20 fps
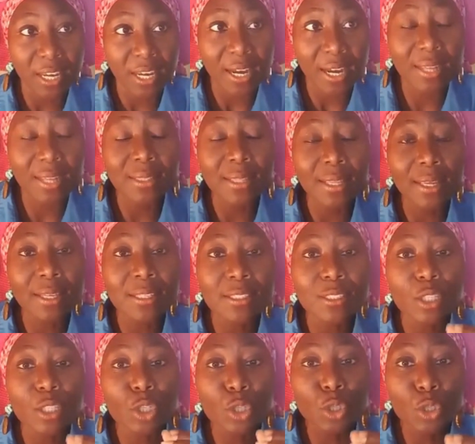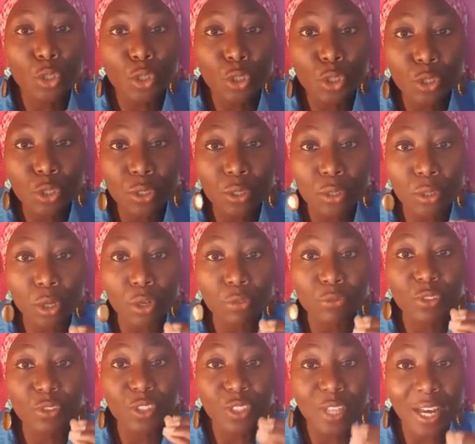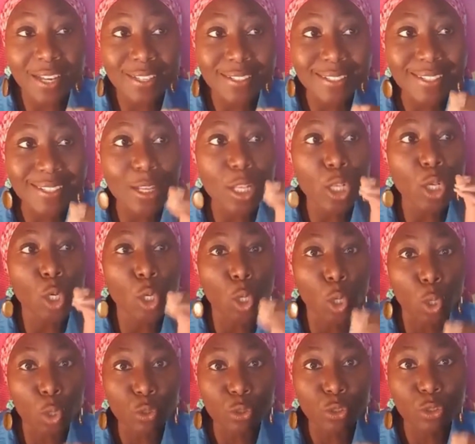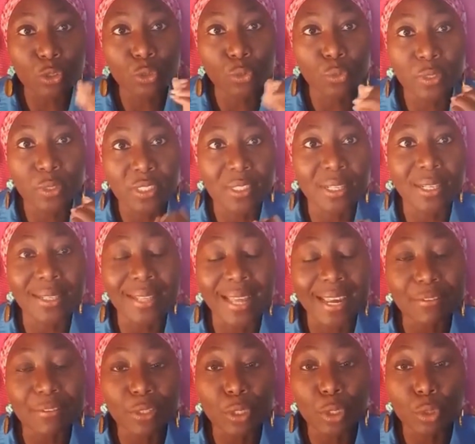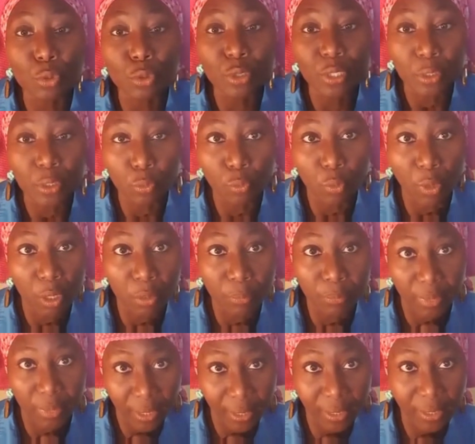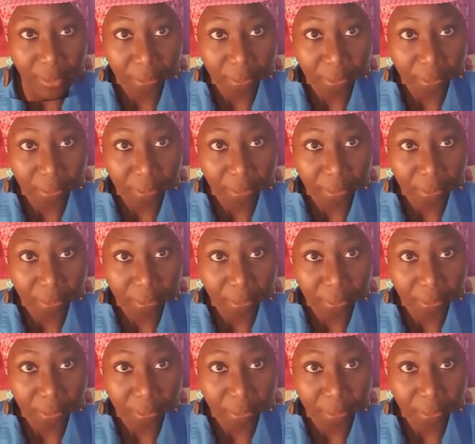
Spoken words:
and the execution of just laws towards the livelihood and well-being.